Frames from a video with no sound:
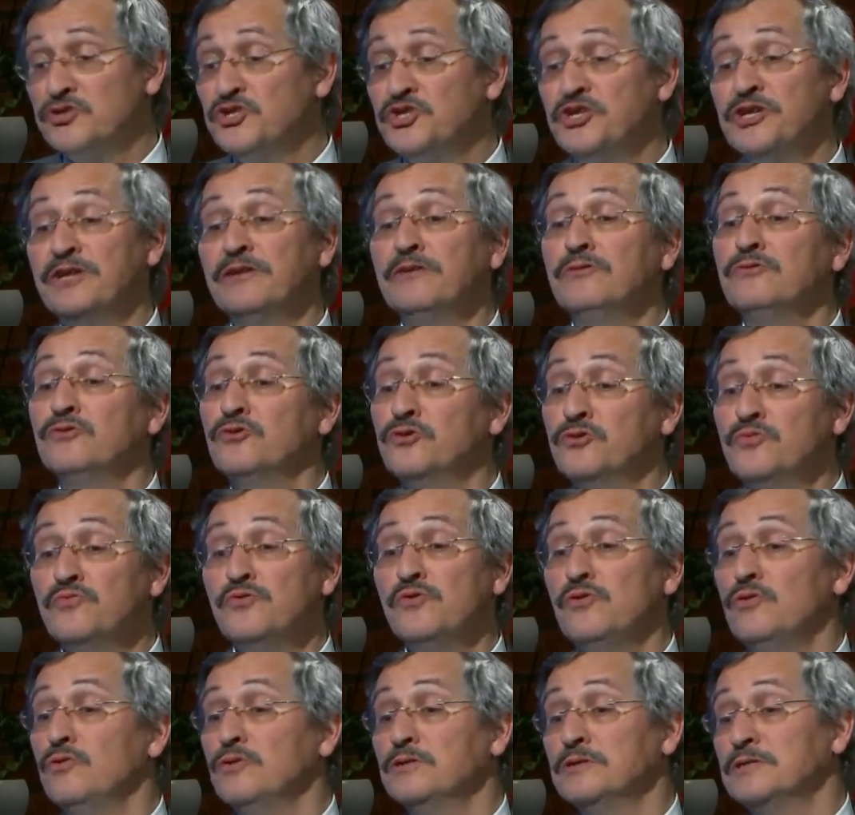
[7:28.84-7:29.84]
are general good
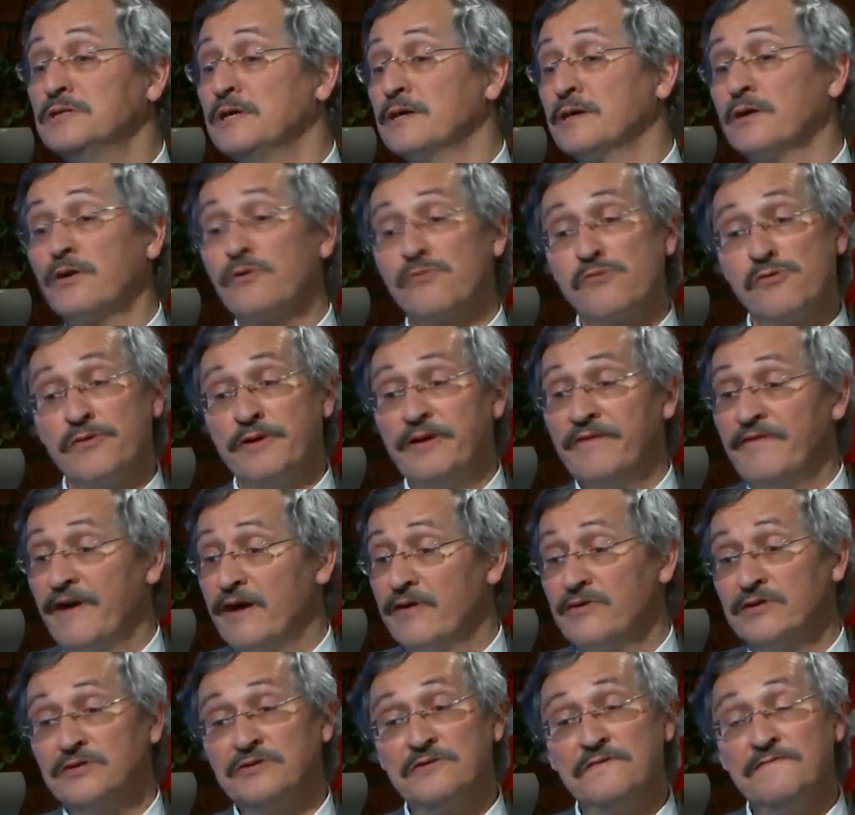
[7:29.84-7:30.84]
rules,
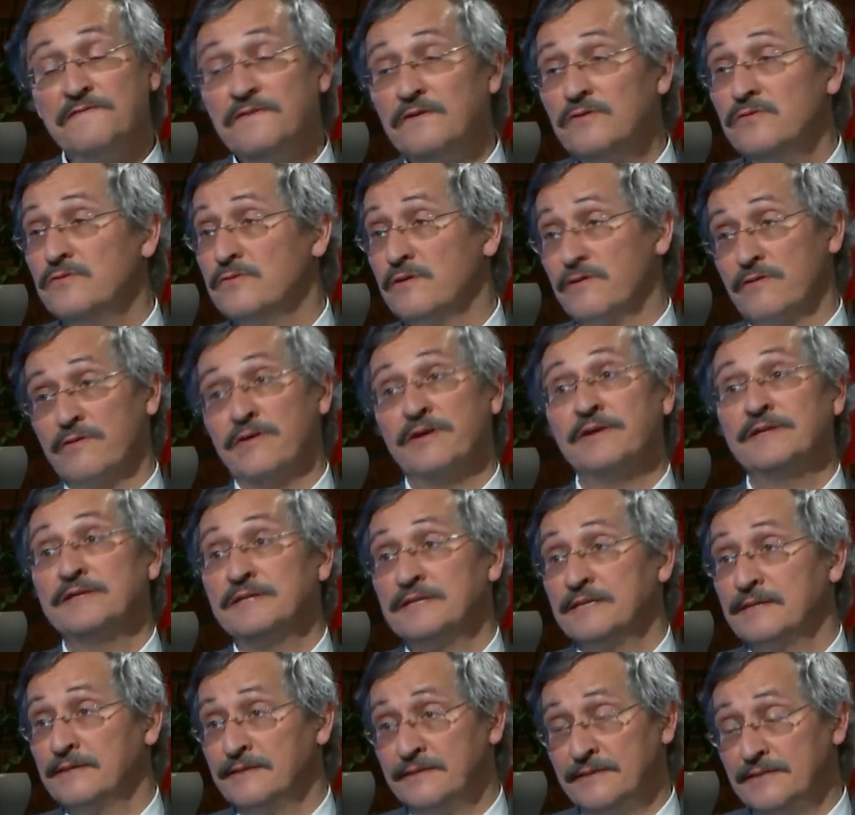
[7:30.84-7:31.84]
coronavirus or flu or
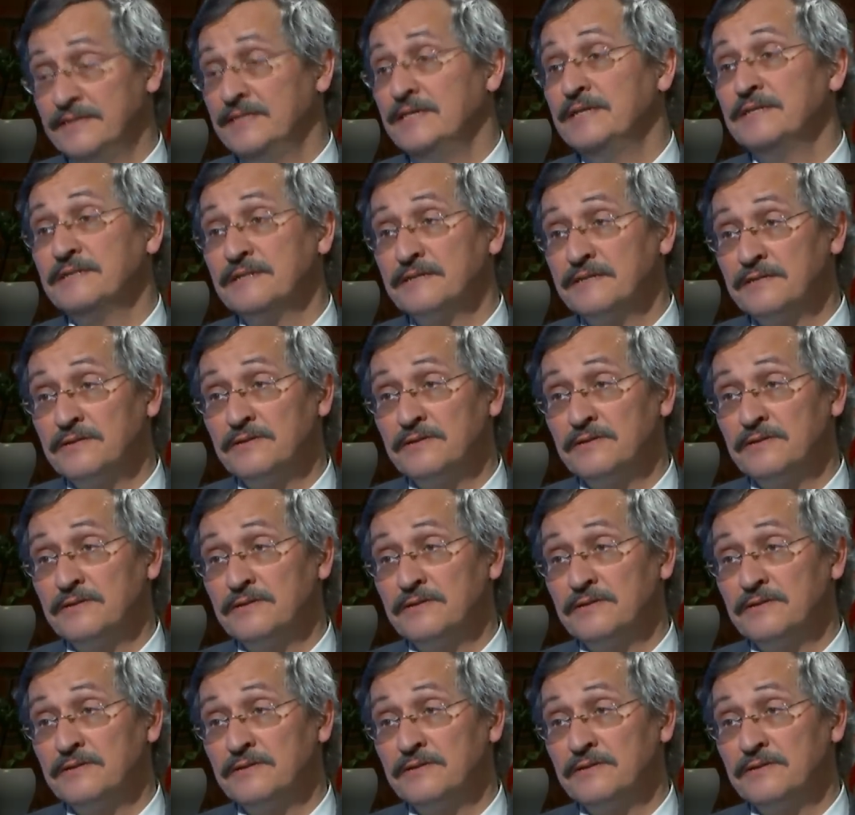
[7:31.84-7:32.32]
other diseases.